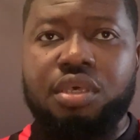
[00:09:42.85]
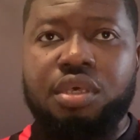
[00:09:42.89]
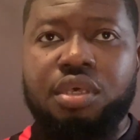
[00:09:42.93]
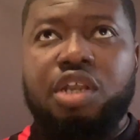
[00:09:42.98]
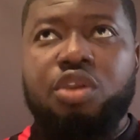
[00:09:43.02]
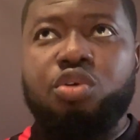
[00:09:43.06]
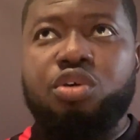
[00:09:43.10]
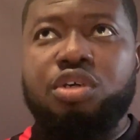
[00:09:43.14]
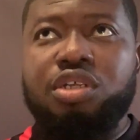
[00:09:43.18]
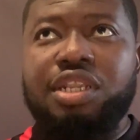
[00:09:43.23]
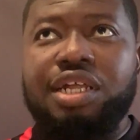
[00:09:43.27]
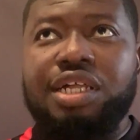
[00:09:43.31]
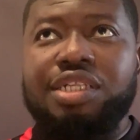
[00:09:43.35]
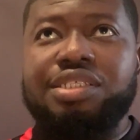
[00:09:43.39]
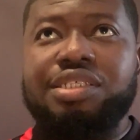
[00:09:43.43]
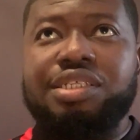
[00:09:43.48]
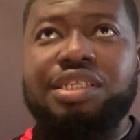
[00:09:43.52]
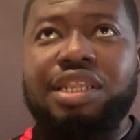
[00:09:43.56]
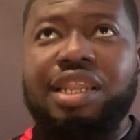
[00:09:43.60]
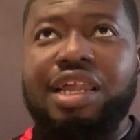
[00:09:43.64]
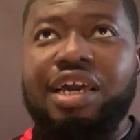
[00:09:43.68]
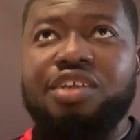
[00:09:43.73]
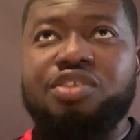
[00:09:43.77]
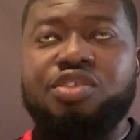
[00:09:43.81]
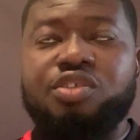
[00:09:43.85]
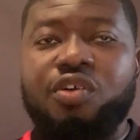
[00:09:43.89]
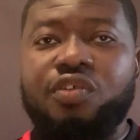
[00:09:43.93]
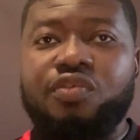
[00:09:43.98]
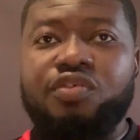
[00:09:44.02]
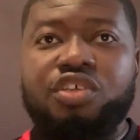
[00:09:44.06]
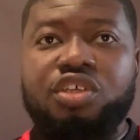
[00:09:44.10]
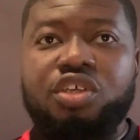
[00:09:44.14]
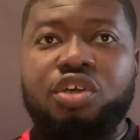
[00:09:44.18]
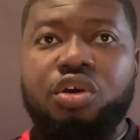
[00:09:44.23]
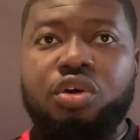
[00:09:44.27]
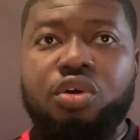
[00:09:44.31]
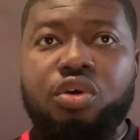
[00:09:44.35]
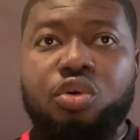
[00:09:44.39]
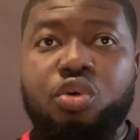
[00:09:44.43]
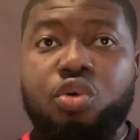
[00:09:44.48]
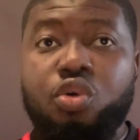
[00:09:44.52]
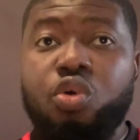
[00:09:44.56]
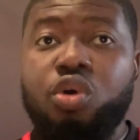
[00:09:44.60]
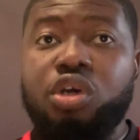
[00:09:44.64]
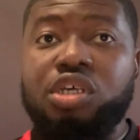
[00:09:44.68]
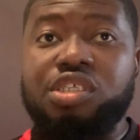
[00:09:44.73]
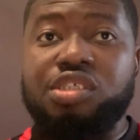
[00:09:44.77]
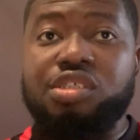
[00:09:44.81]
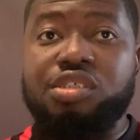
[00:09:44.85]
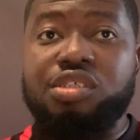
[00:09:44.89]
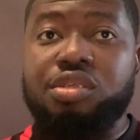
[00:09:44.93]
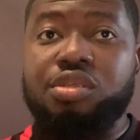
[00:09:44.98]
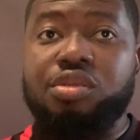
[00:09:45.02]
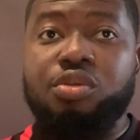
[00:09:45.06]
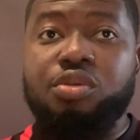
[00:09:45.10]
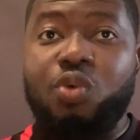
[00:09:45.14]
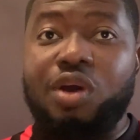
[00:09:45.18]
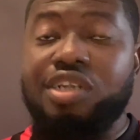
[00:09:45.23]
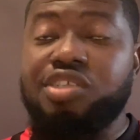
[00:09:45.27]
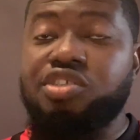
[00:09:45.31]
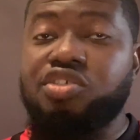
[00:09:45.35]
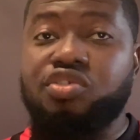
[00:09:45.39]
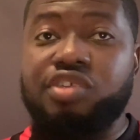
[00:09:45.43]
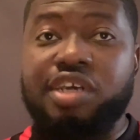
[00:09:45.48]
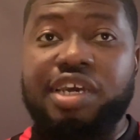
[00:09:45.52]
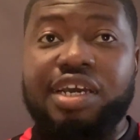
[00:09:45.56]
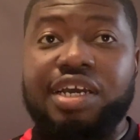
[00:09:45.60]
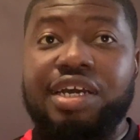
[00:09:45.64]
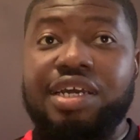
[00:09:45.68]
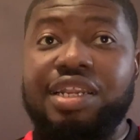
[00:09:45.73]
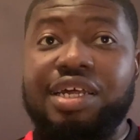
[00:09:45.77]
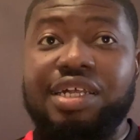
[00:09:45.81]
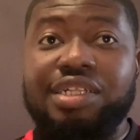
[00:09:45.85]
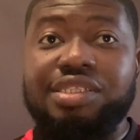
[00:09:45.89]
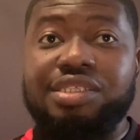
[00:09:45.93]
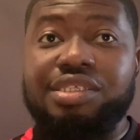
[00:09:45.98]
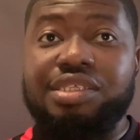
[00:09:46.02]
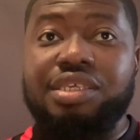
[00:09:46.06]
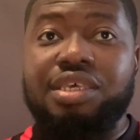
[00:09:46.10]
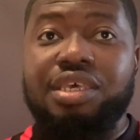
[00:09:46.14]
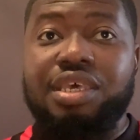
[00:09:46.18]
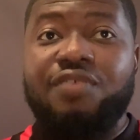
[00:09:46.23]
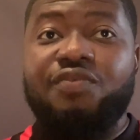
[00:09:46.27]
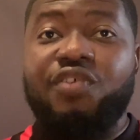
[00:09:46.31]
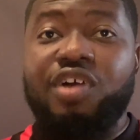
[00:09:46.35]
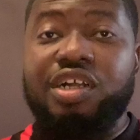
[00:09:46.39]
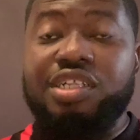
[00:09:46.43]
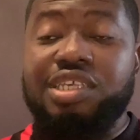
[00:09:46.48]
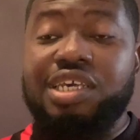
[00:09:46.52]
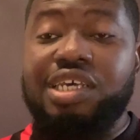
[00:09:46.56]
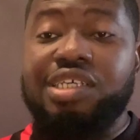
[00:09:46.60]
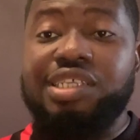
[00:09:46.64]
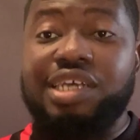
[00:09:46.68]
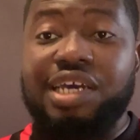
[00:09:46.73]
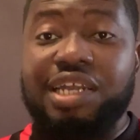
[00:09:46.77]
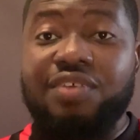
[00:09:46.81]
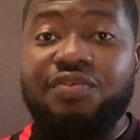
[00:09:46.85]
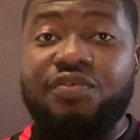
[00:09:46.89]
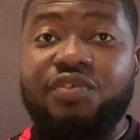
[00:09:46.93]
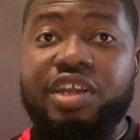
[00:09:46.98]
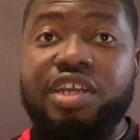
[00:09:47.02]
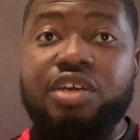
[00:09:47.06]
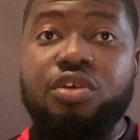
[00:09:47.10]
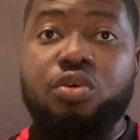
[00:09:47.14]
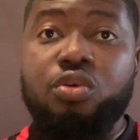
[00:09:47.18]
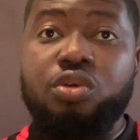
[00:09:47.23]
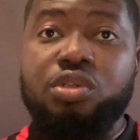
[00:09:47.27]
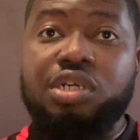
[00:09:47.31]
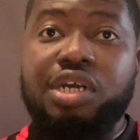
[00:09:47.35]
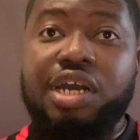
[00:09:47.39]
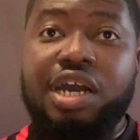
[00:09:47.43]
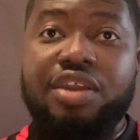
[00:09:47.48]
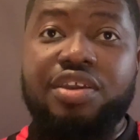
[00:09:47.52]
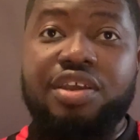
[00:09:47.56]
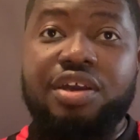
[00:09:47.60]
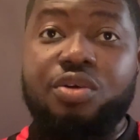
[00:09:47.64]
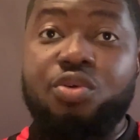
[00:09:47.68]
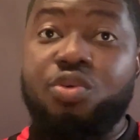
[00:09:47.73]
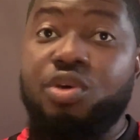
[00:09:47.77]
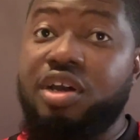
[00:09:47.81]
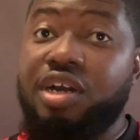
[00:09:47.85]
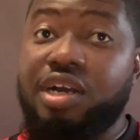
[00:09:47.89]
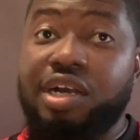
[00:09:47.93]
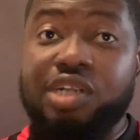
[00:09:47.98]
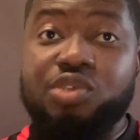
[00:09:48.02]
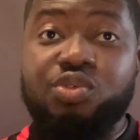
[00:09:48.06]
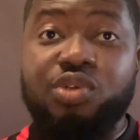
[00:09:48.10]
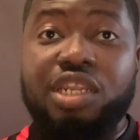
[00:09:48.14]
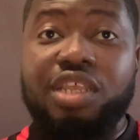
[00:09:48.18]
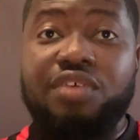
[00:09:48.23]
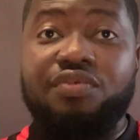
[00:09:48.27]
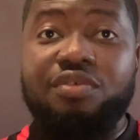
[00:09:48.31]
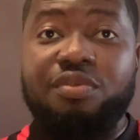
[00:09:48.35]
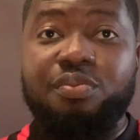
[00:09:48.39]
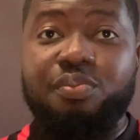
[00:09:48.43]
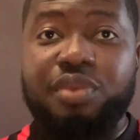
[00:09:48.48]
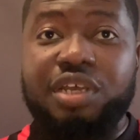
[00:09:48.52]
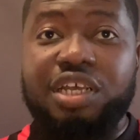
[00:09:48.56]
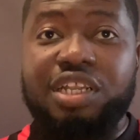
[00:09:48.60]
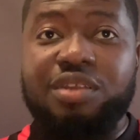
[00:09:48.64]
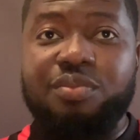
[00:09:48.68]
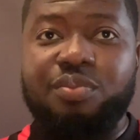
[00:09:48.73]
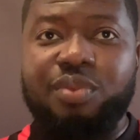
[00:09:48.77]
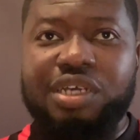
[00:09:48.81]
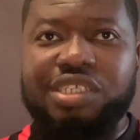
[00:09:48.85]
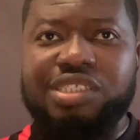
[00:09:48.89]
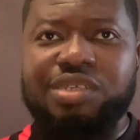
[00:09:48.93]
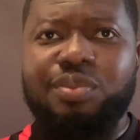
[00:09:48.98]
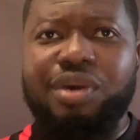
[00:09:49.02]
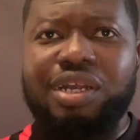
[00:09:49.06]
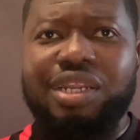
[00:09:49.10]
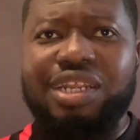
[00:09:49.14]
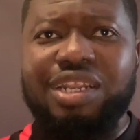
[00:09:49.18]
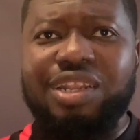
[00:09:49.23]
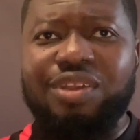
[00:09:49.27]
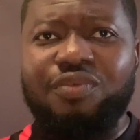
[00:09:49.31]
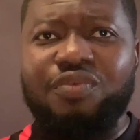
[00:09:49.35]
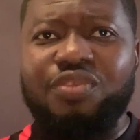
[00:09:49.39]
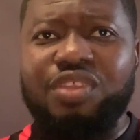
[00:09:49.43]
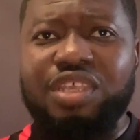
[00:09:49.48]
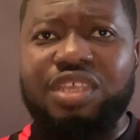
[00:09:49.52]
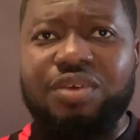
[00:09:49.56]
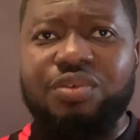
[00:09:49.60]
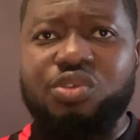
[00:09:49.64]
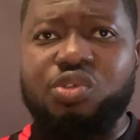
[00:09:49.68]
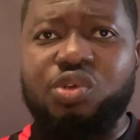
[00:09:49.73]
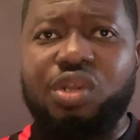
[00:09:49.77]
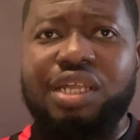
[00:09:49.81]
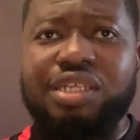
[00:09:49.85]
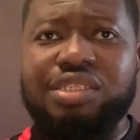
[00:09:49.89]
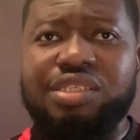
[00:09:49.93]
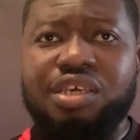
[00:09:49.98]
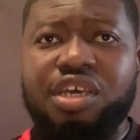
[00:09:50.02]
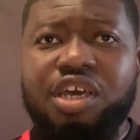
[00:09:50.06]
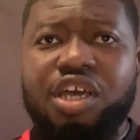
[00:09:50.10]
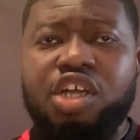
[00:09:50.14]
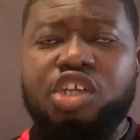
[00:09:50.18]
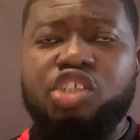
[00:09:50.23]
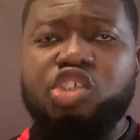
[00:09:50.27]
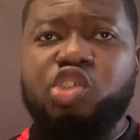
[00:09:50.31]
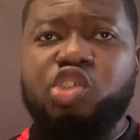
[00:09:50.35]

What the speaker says: Looking at the likes of De Jong, who is one striker that, in fact, he has had a very good career, who actually even played in Barcelona. But at the end of the day, we saw that